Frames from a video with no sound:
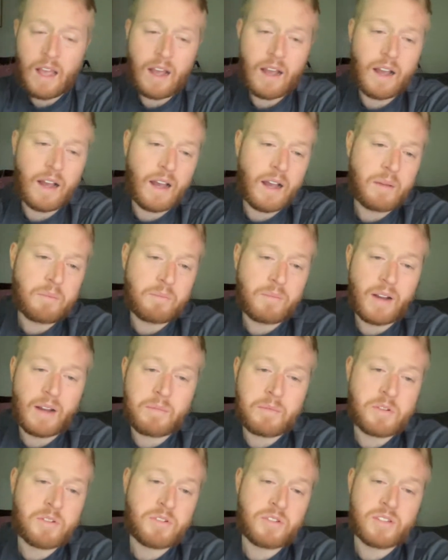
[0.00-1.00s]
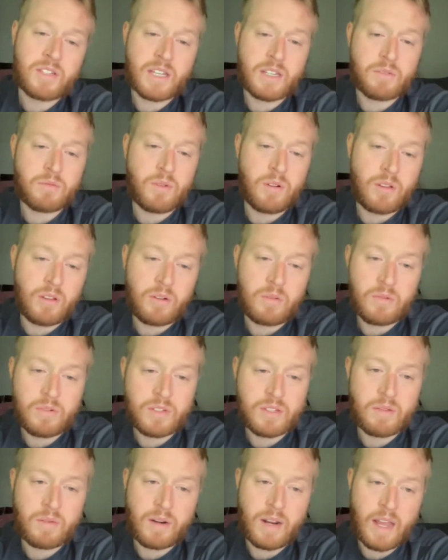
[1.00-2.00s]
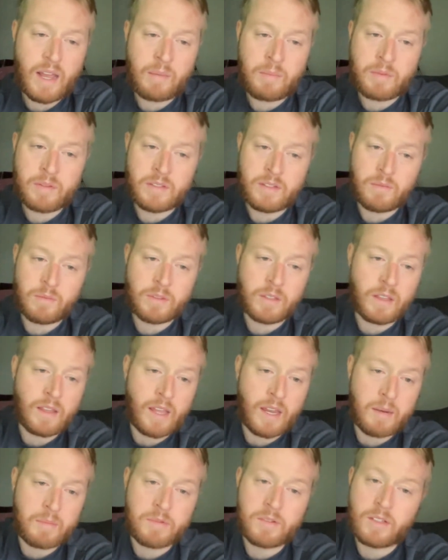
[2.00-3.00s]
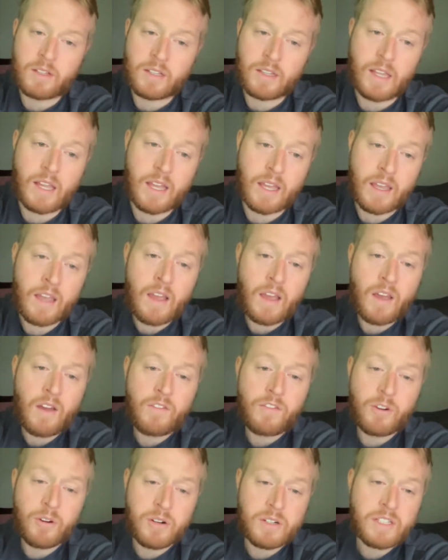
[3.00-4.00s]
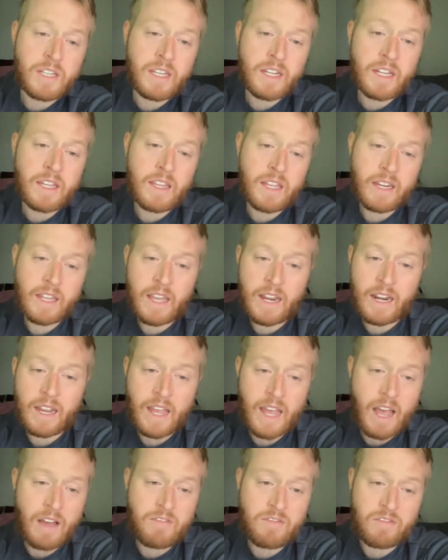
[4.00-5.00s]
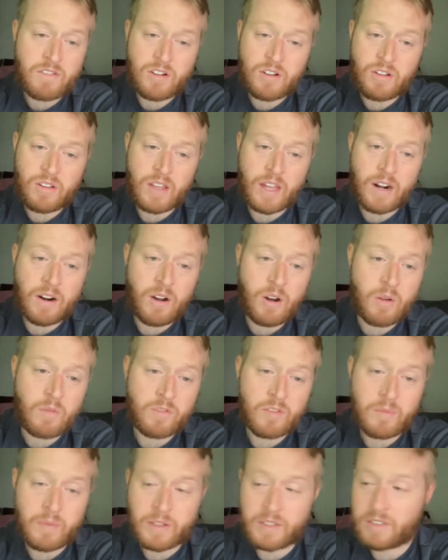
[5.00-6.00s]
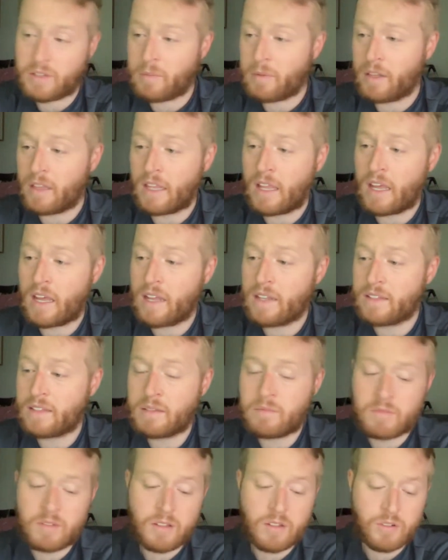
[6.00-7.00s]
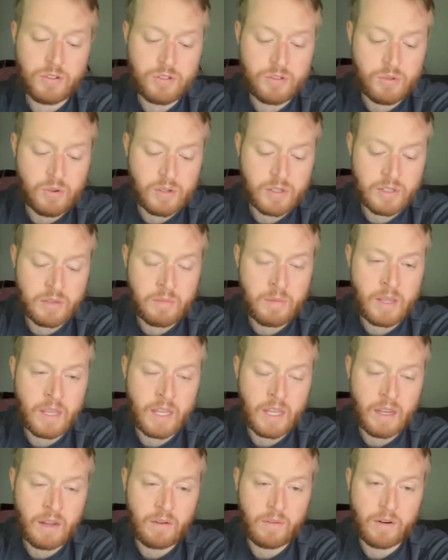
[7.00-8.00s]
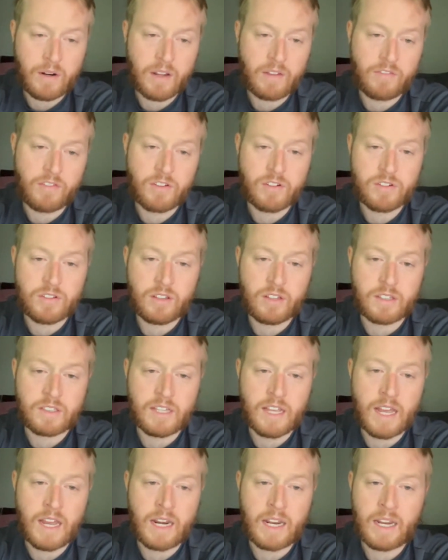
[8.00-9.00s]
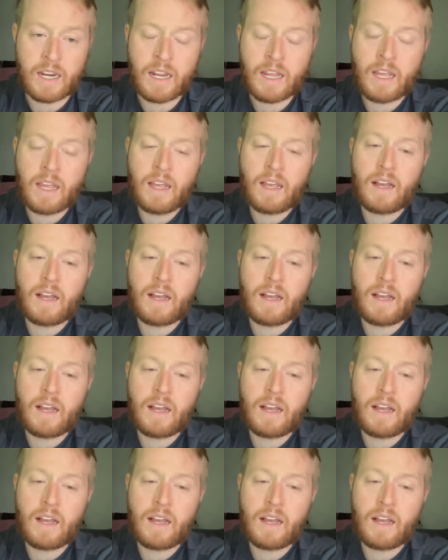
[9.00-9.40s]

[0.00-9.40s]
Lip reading: I'm interested in Sassuolo. We'll see what happens and what the lineups look like. Fiorentina then getting a half of a goal at home from Inter Milan seemed a little short to me when I first looked at it.